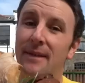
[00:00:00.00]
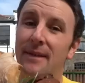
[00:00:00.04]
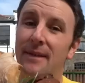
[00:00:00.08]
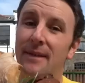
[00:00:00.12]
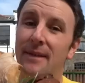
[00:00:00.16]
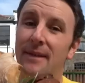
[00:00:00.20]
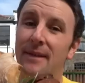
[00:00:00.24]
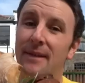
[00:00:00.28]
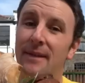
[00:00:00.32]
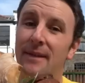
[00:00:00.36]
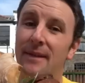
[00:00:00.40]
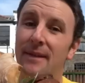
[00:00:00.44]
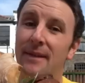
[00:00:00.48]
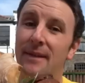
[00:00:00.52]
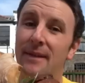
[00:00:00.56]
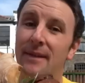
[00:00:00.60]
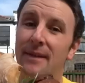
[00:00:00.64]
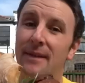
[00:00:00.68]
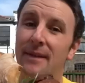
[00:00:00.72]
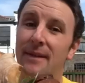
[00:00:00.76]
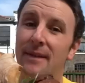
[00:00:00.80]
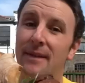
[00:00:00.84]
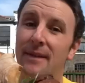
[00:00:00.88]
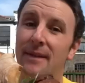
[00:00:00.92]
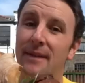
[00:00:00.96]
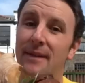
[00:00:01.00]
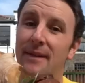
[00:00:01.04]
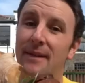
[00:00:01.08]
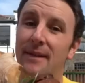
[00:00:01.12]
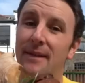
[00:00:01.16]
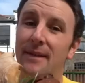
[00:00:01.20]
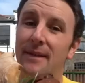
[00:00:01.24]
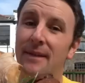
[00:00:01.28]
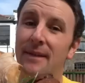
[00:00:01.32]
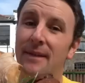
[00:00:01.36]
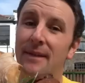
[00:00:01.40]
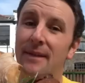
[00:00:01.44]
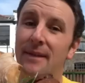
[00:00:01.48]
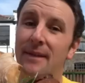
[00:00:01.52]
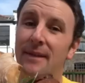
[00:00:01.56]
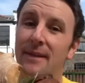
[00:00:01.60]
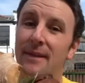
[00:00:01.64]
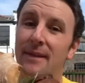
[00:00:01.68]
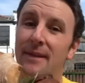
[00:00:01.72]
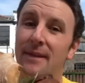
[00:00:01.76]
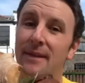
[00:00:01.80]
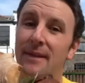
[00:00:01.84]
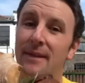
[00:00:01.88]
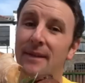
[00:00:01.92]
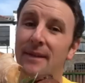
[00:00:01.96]

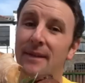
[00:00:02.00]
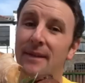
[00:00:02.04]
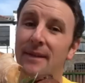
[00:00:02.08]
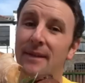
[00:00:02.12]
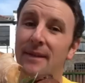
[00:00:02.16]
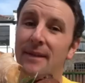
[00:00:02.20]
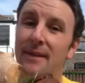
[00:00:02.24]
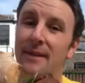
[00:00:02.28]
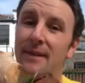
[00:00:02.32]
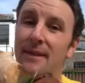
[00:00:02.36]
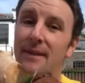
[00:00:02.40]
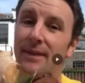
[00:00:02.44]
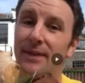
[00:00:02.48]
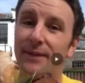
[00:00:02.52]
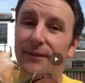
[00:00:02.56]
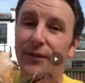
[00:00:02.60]
(silent)